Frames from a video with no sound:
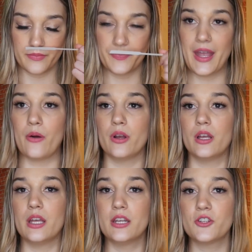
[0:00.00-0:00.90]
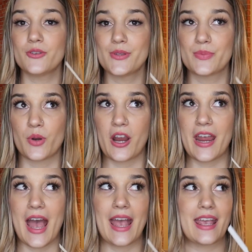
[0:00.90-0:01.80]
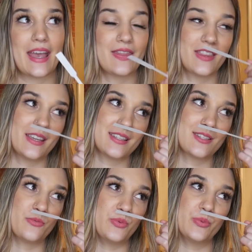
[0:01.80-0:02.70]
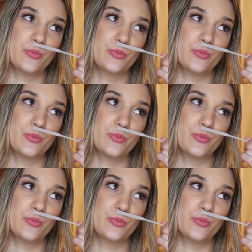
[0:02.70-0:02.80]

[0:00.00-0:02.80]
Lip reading: Now, initial spray, I get this